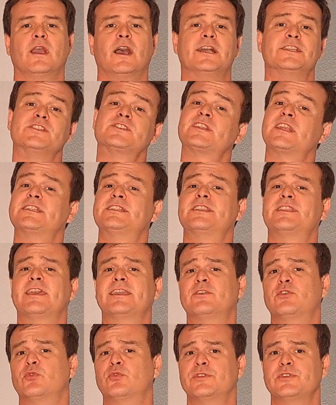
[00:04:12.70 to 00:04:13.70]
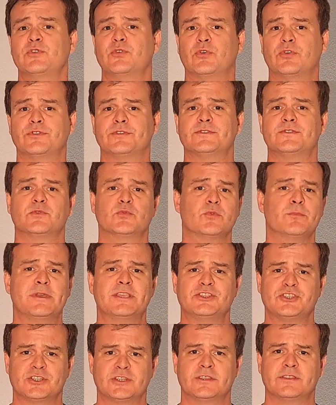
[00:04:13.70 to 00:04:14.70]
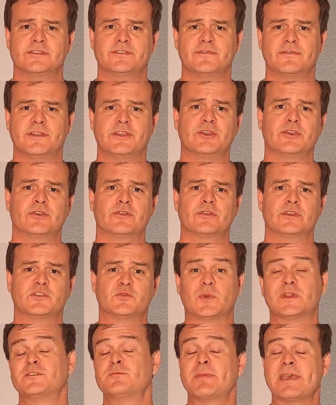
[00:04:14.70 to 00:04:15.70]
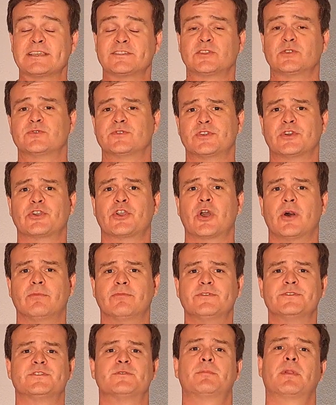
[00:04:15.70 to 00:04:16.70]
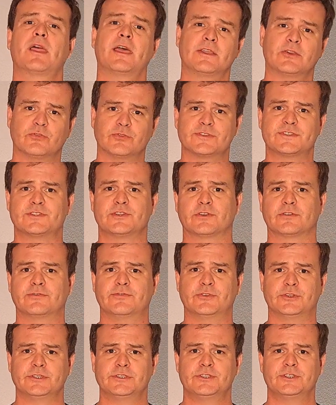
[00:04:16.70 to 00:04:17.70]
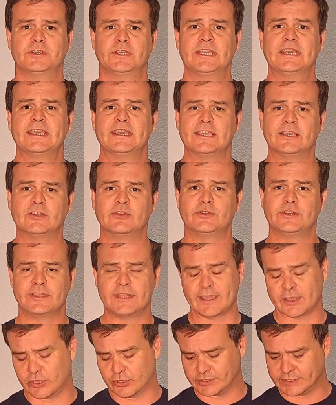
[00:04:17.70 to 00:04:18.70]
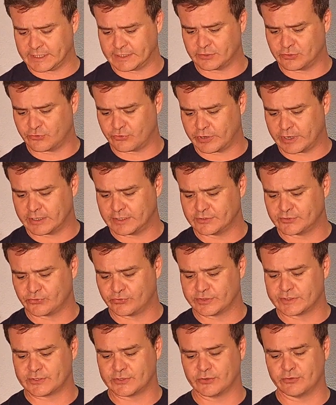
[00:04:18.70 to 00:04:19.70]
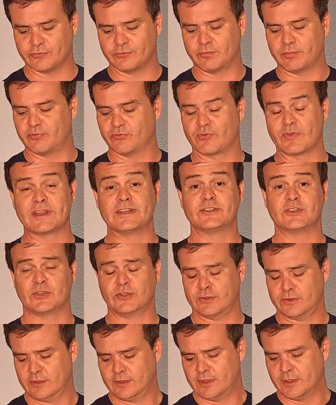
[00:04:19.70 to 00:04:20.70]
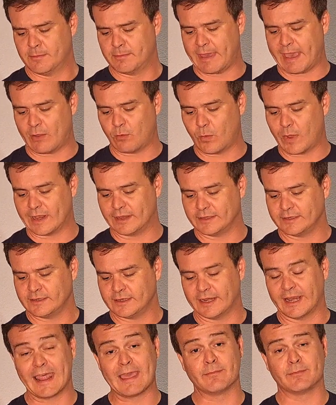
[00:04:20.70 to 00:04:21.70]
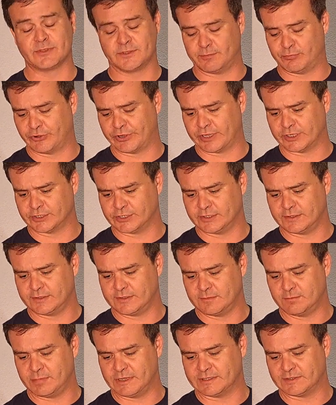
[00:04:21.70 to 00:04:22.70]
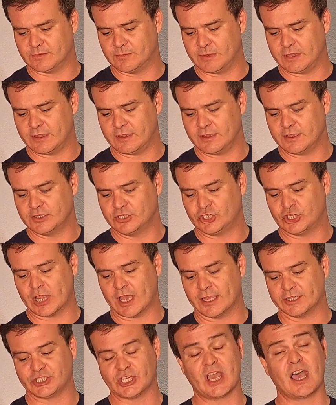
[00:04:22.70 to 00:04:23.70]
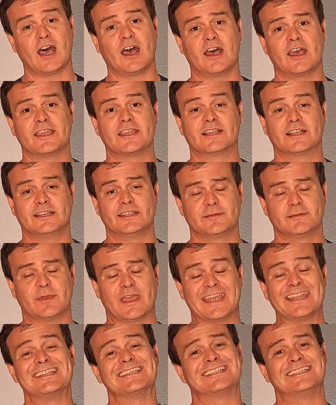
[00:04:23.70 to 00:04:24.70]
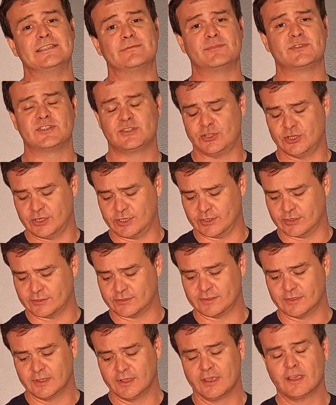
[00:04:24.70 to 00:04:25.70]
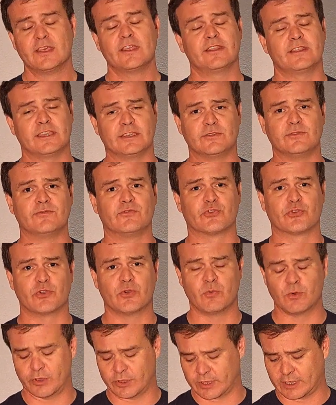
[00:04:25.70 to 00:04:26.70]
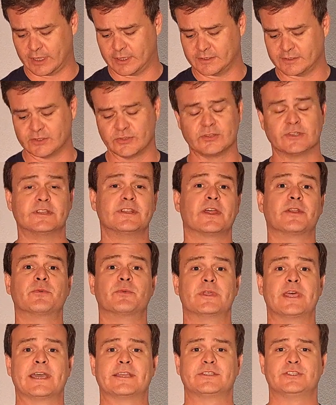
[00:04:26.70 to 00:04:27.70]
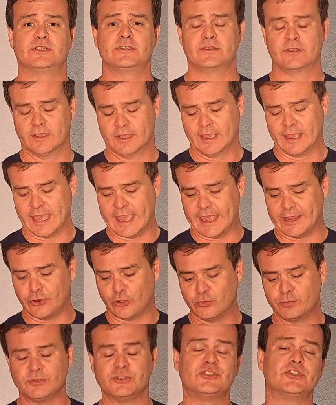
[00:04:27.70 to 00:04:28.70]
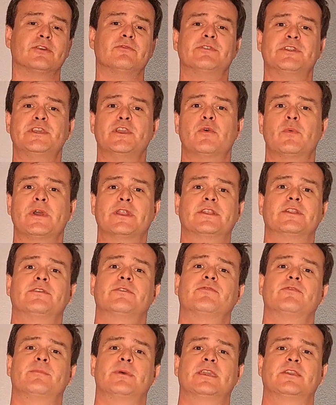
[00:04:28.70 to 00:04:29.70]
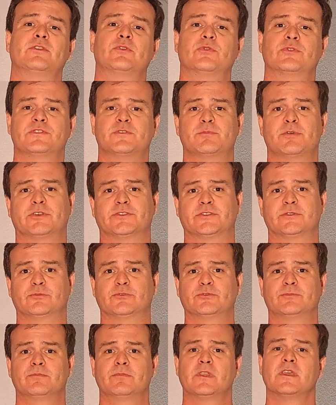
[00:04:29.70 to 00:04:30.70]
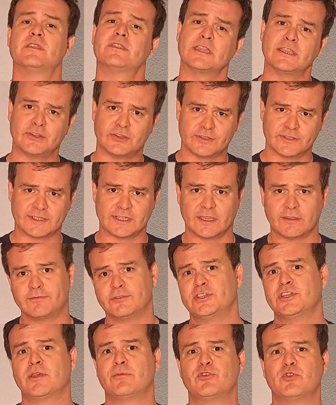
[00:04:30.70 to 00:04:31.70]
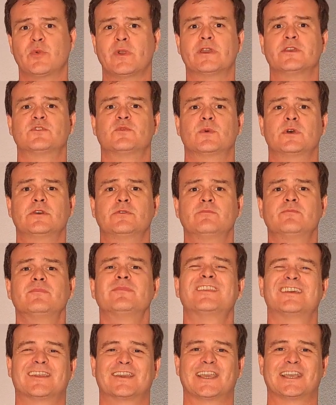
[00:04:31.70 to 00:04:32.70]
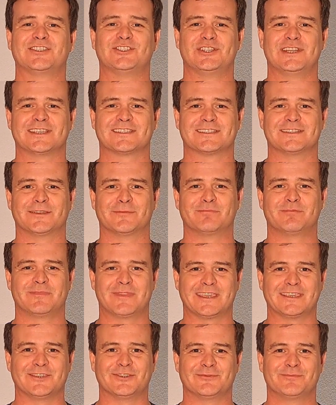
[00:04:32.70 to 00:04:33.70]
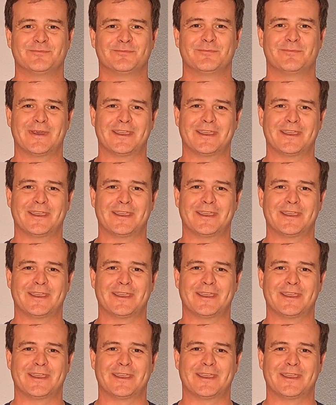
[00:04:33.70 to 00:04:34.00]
I'd just like to thank all the authors that were mentioned in this video, as well as Pexels.com for supplying all the stock footage, including their content creators Cristo Parento, Pat Wellen, Lampus Productions, Pixabay, Shah Jahar, and Eclipse Studios. Thank you for your work, guys. Couldn't have done it without you. And OpenShot Video Editor for making all this possible. Thank you to the staff at UWA as well. I'll catch you next time. Thank you.